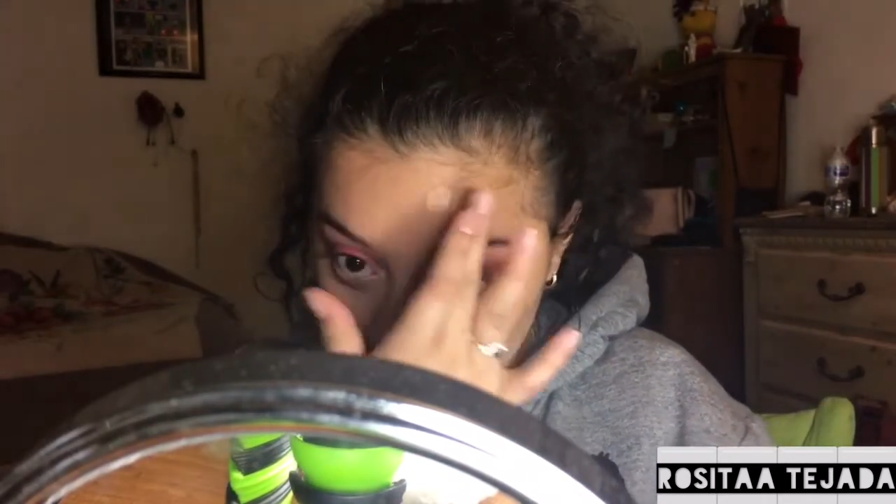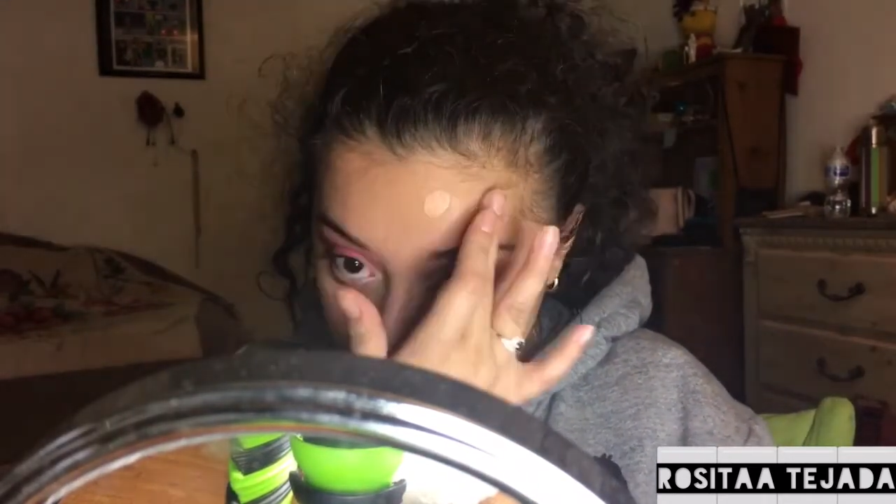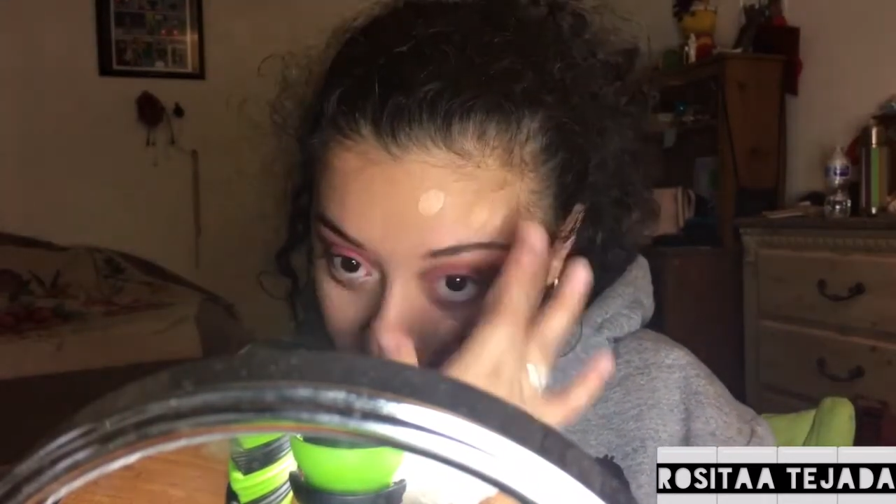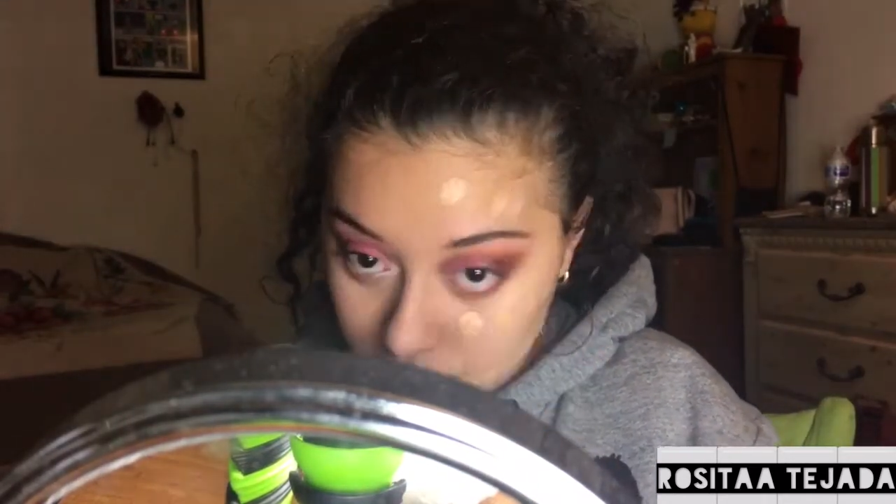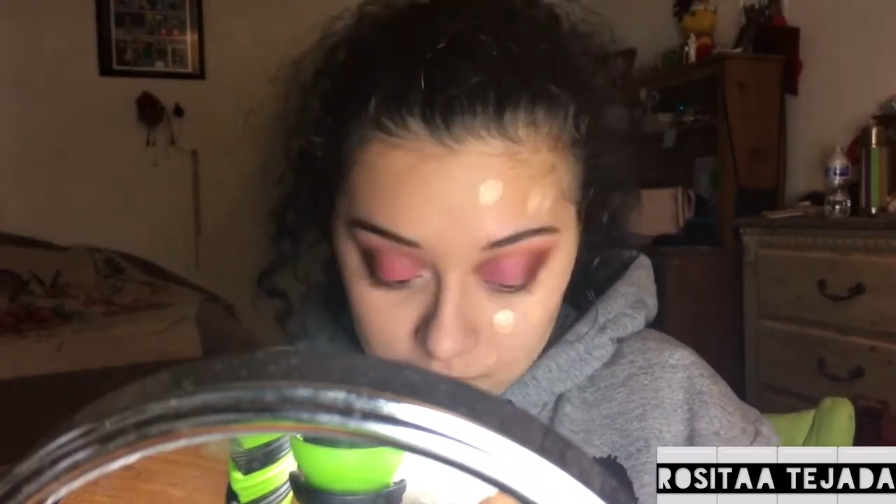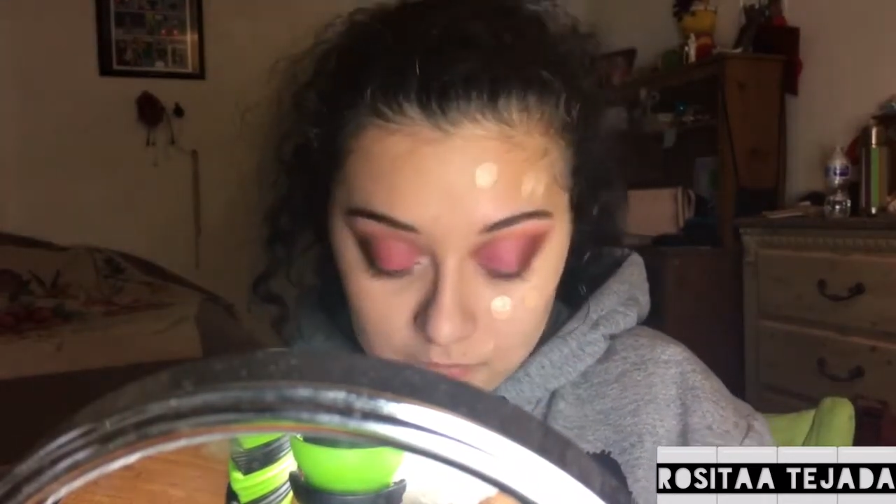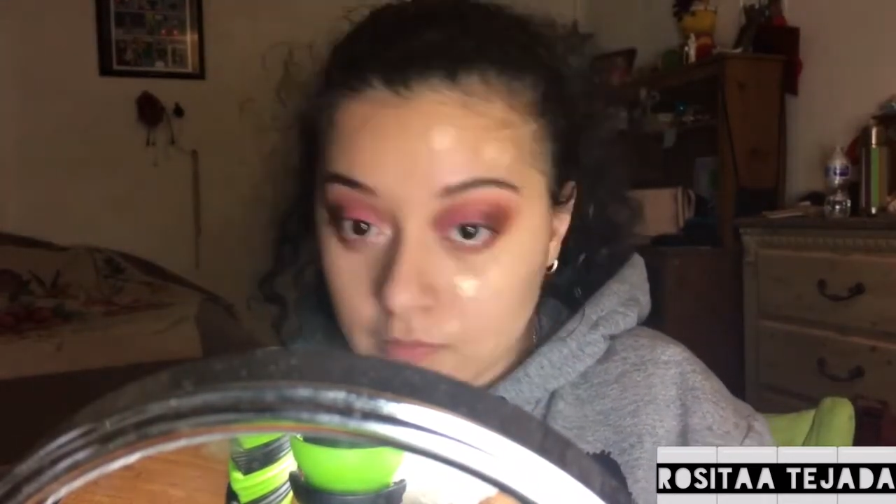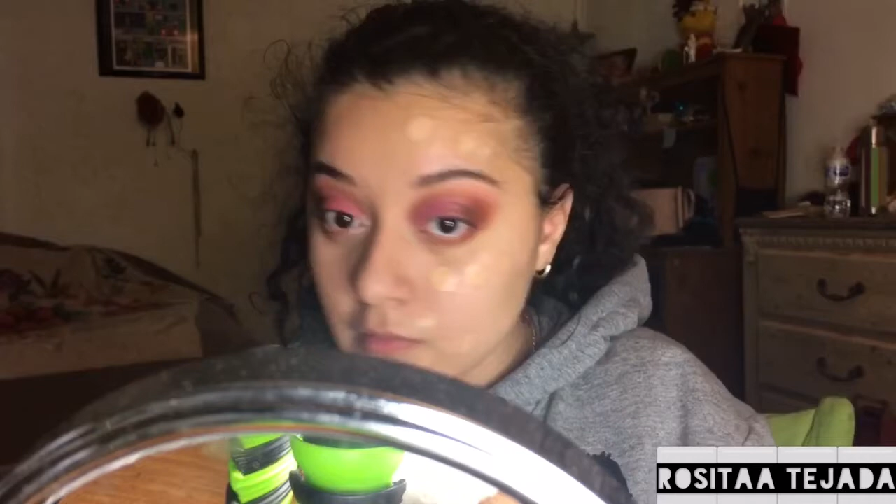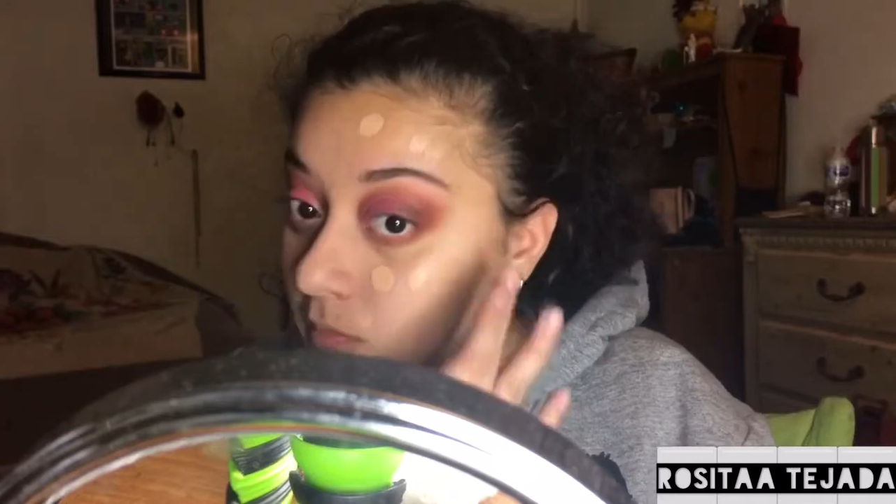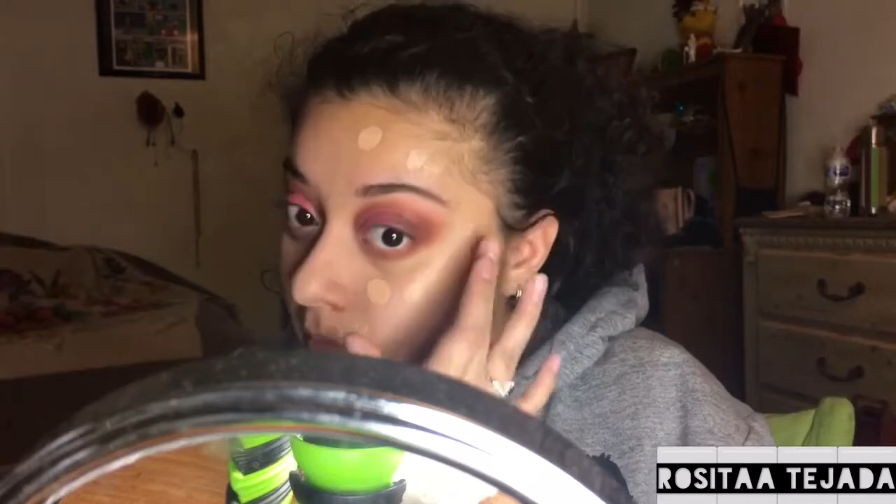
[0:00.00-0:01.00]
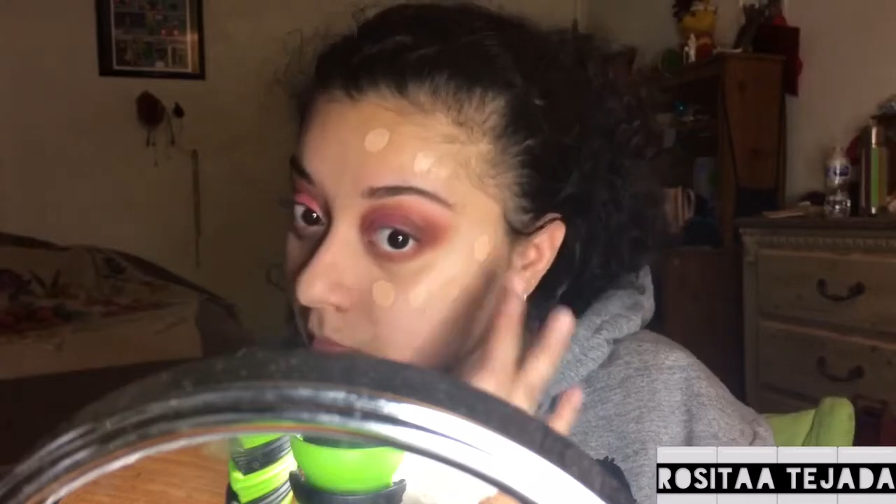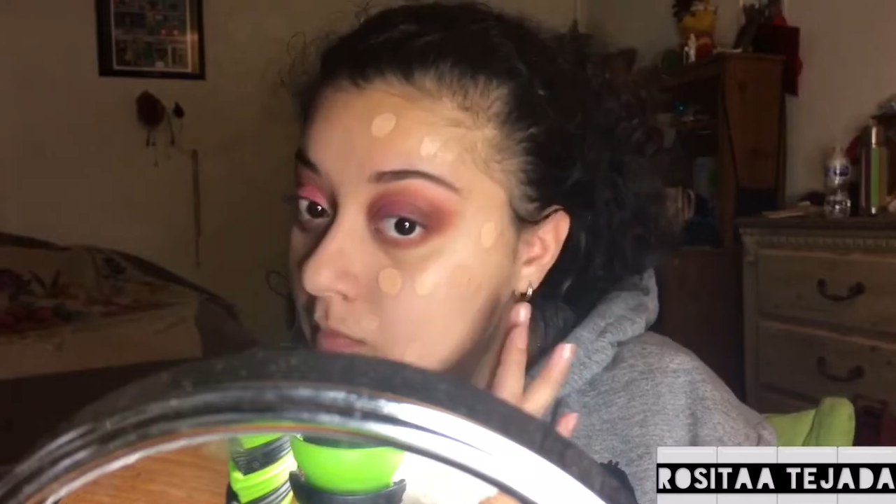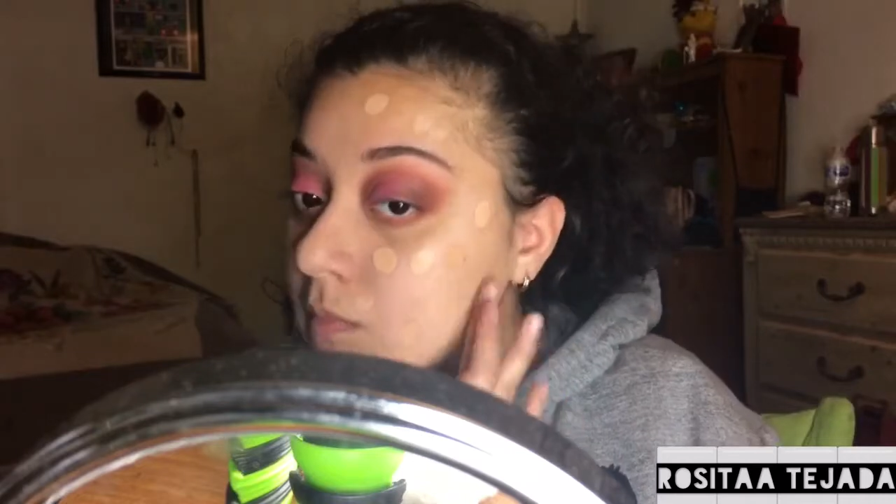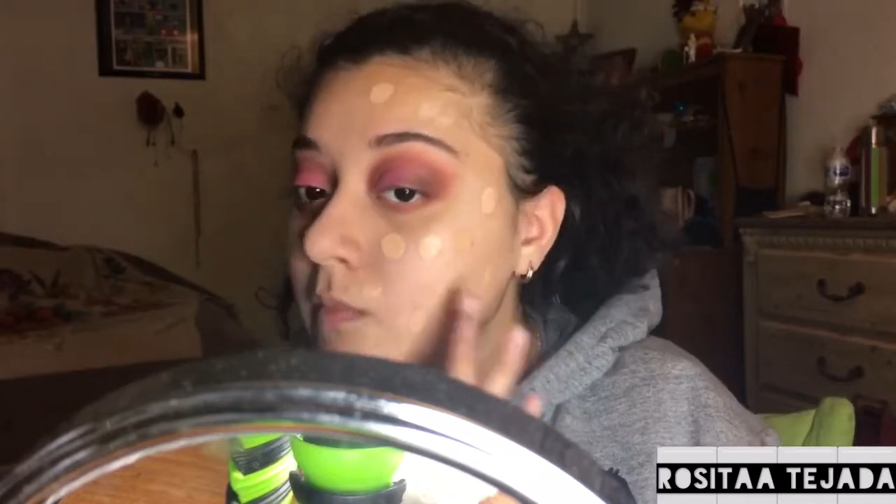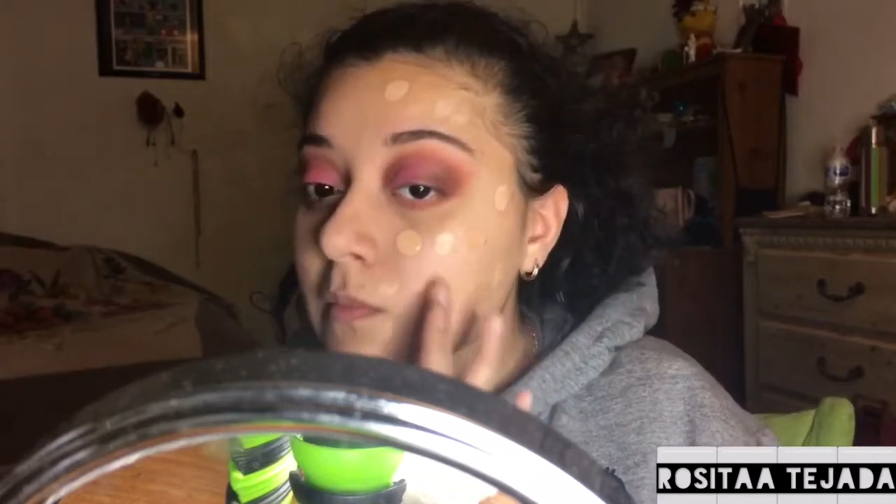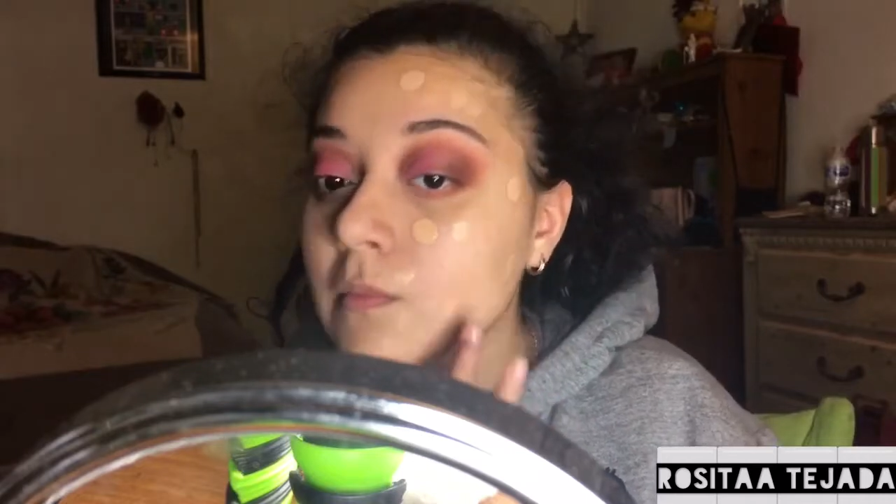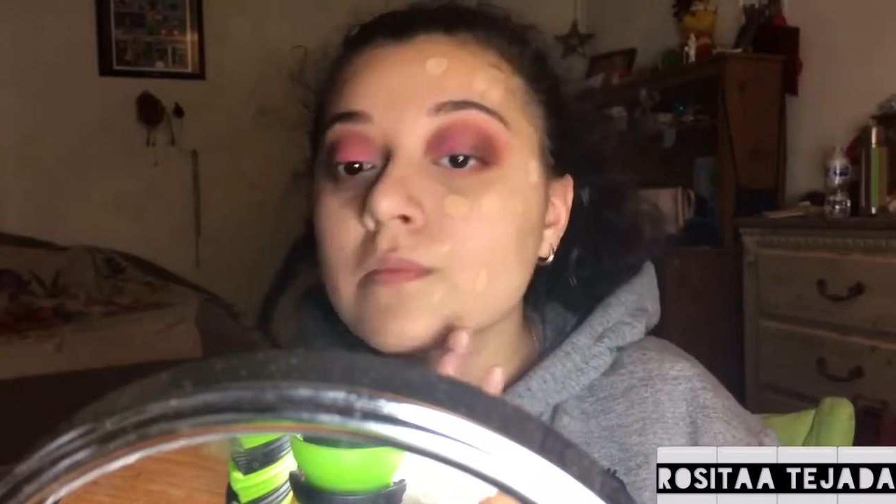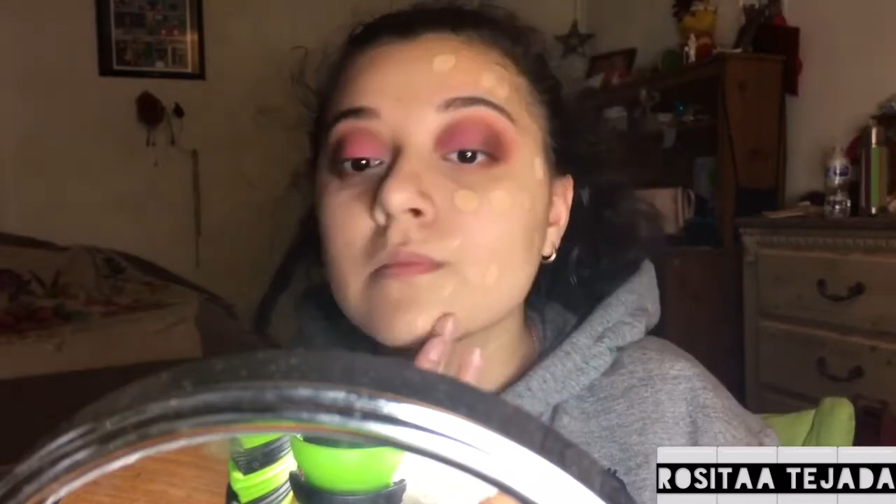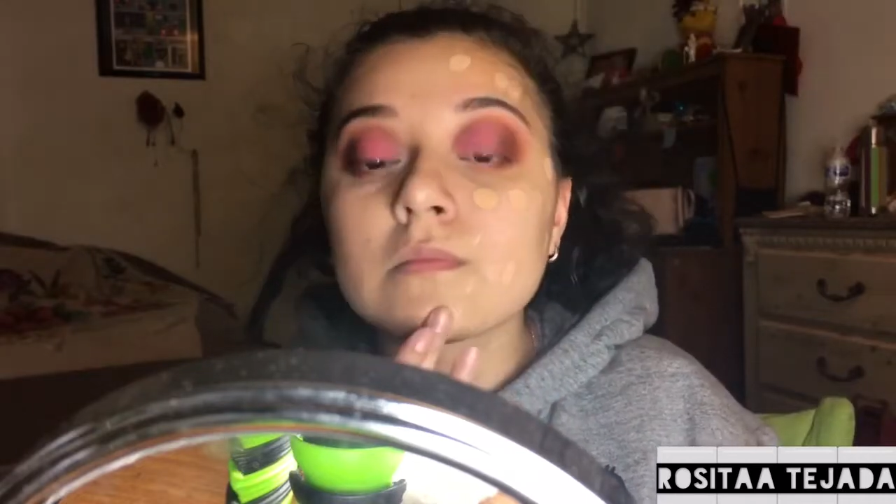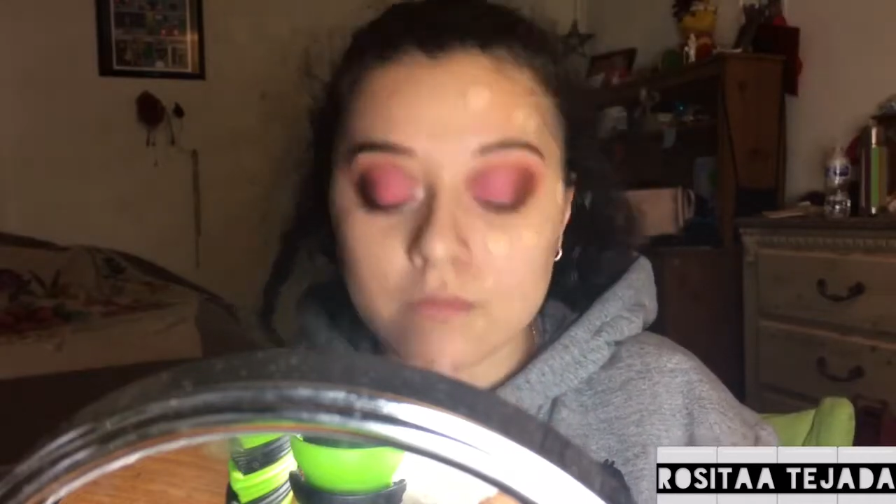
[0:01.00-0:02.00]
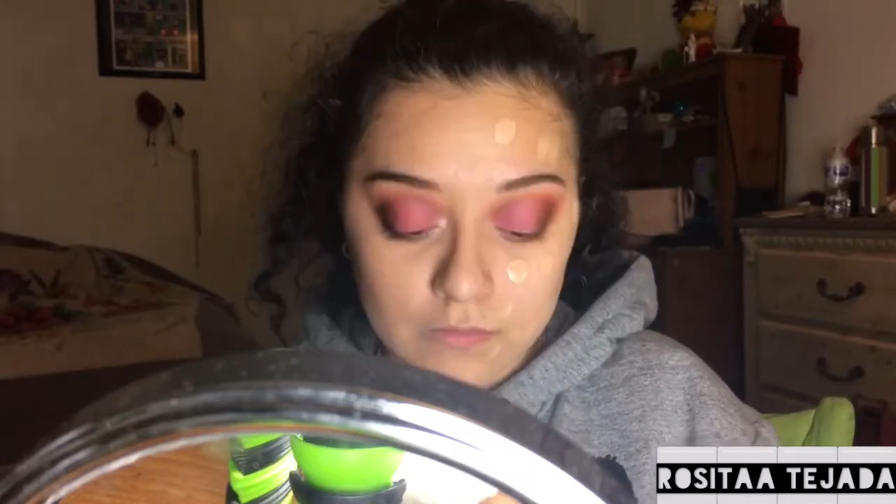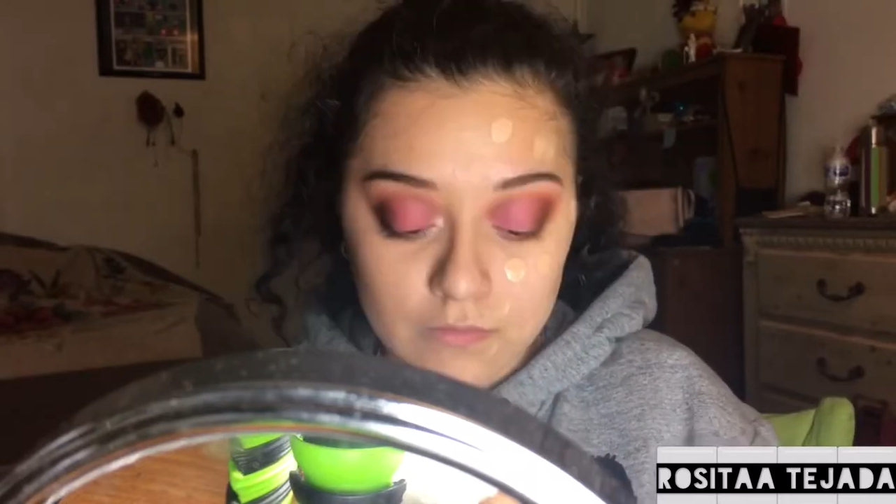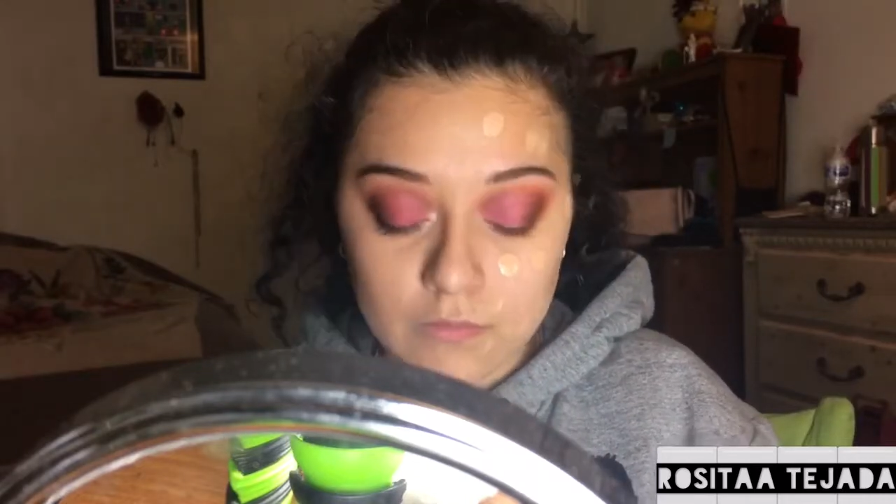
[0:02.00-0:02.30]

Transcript: to blend it in off camera.